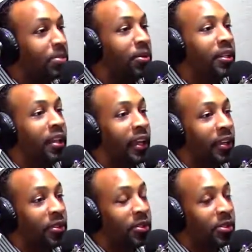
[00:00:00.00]
but like
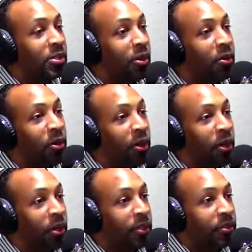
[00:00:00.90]
there's no.
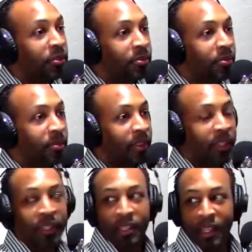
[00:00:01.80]

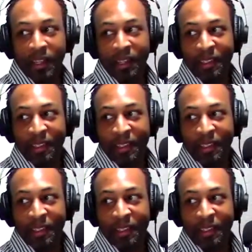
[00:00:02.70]
yeah.